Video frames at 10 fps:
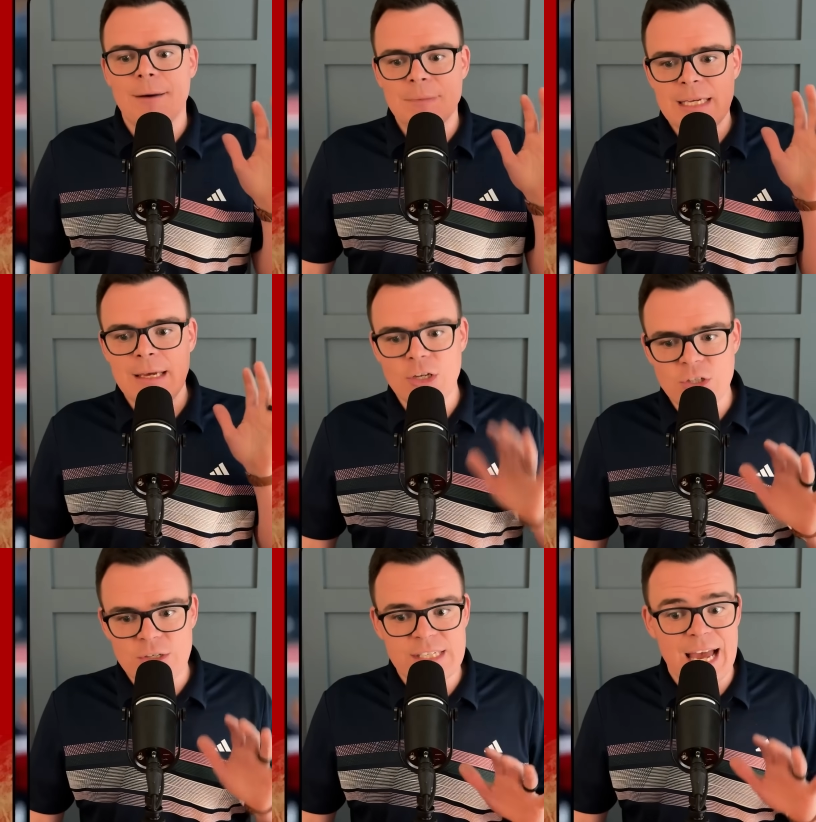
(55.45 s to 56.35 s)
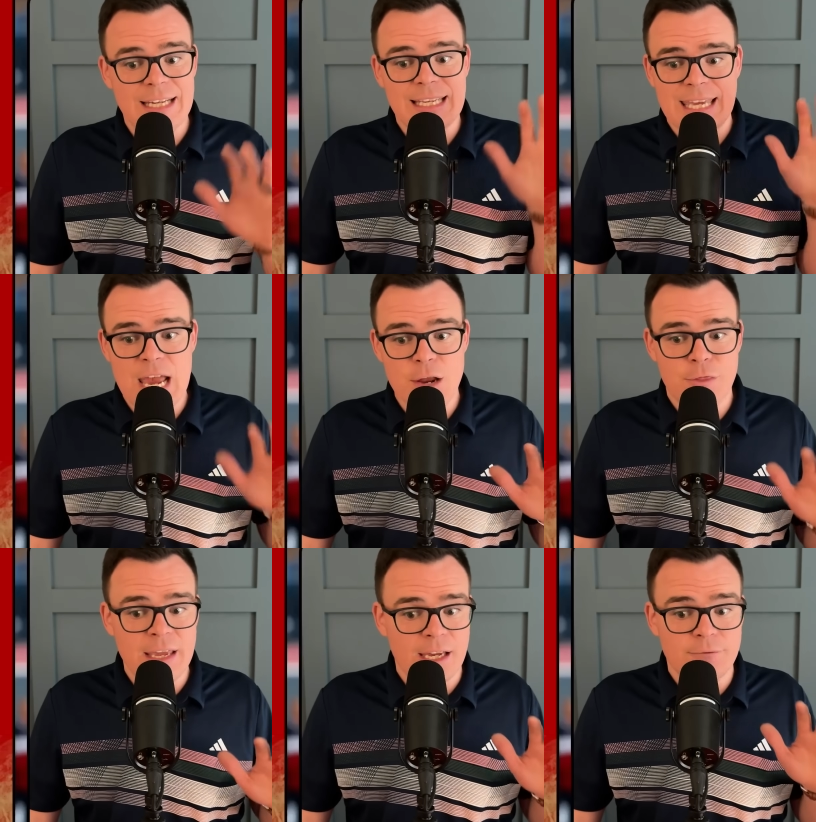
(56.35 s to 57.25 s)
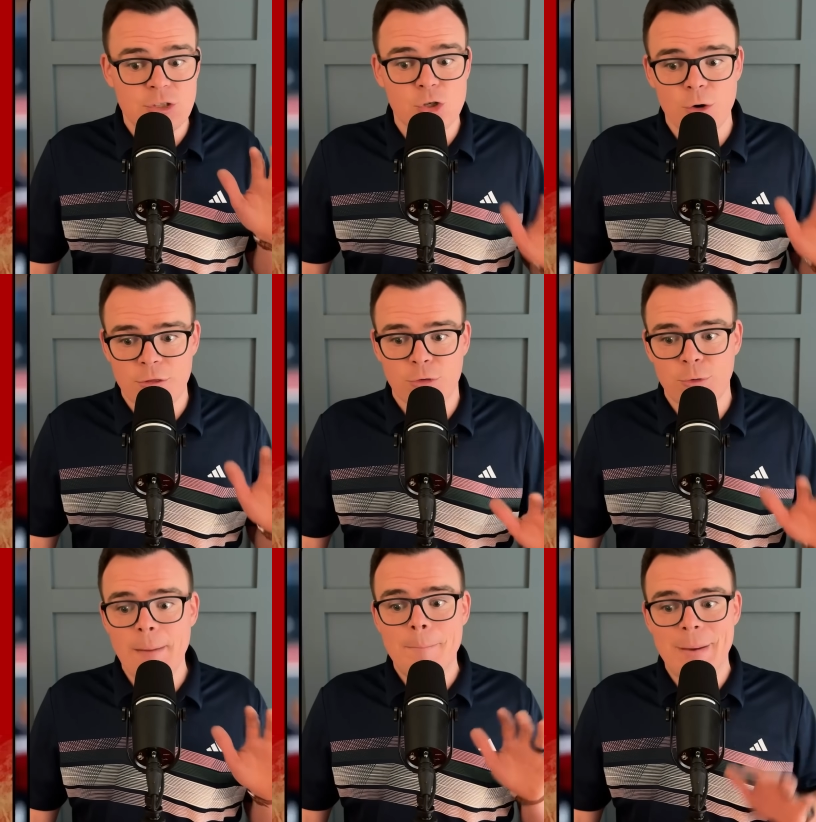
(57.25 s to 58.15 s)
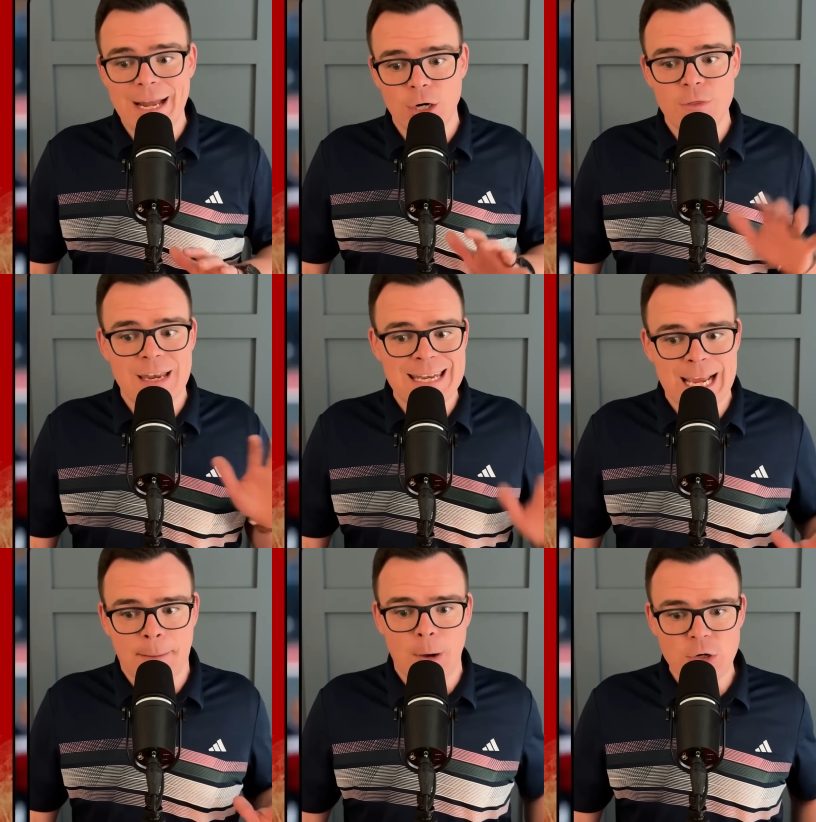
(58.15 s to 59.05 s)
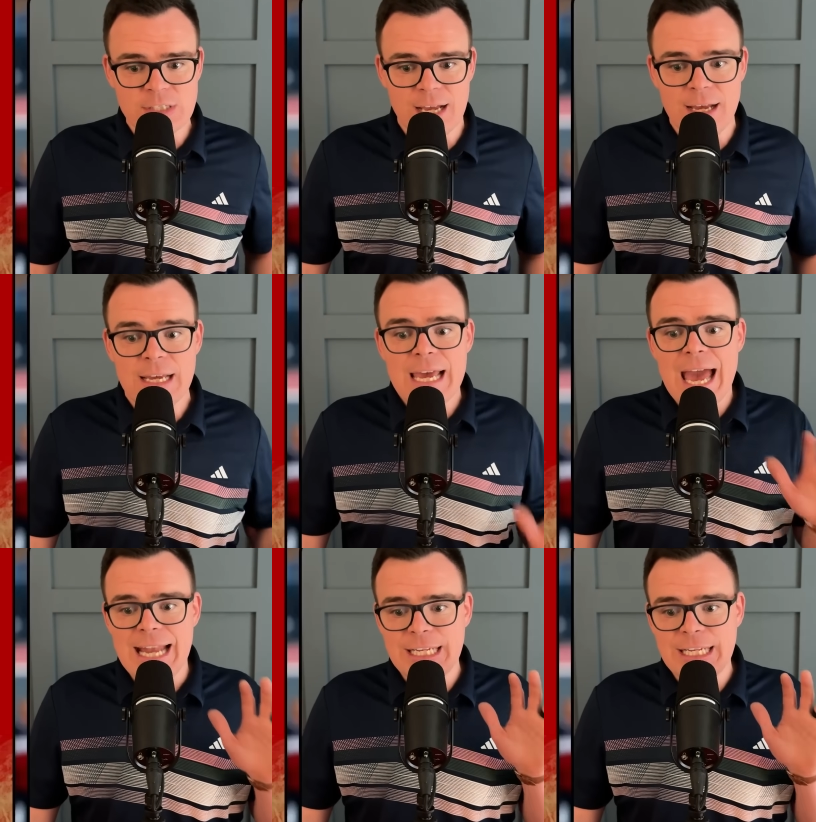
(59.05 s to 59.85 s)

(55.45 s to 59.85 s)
He also said he can't think of 2 or 3 better than Nick Bosa, and he